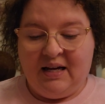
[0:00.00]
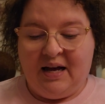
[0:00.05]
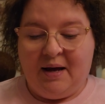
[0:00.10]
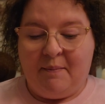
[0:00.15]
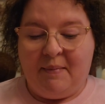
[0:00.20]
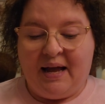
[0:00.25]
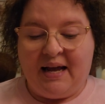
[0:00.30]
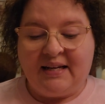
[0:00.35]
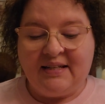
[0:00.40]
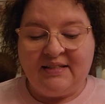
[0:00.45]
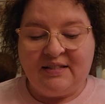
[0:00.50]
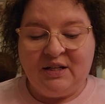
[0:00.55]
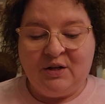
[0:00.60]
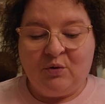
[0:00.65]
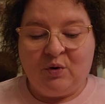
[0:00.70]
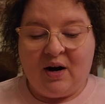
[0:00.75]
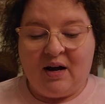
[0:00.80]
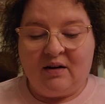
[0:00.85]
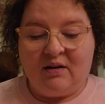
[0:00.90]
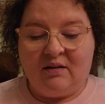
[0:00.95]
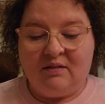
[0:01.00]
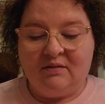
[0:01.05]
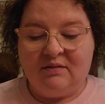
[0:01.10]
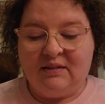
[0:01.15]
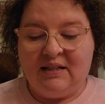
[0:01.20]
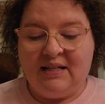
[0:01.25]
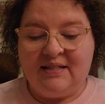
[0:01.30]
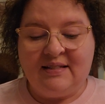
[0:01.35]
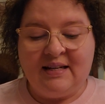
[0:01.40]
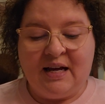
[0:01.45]
A magazine writer
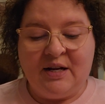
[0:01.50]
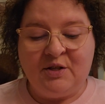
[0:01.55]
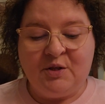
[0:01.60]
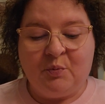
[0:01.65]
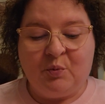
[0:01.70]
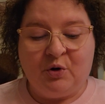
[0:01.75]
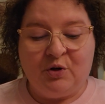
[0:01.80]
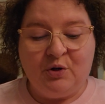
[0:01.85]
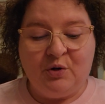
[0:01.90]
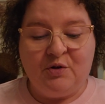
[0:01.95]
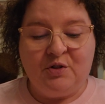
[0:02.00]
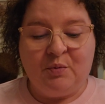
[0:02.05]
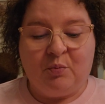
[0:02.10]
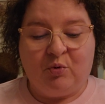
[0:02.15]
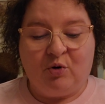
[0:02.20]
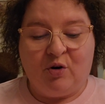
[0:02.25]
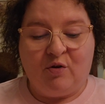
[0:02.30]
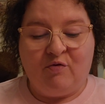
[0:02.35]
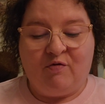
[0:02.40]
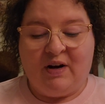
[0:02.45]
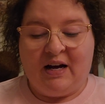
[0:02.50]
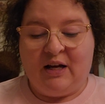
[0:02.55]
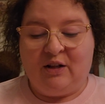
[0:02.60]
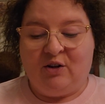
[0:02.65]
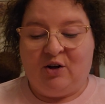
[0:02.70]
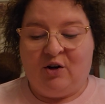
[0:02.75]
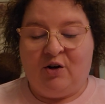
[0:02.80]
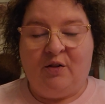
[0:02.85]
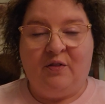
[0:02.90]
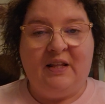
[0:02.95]
assigned to produce a
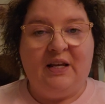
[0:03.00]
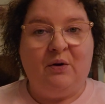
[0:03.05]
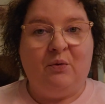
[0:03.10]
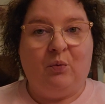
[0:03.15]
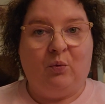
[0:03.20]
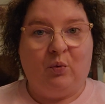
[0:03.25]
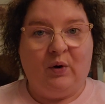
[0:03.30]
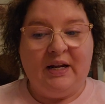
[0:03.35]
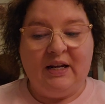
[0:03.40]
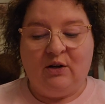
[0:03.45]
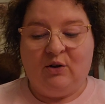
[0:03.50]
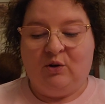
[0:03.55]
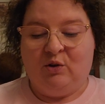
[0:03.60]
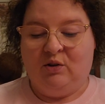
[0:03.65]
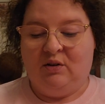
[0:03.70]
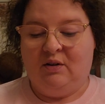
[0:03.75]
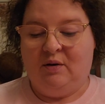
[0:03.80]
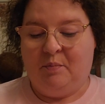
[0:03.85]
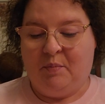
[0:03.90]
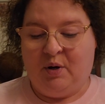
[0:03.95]
profile on the real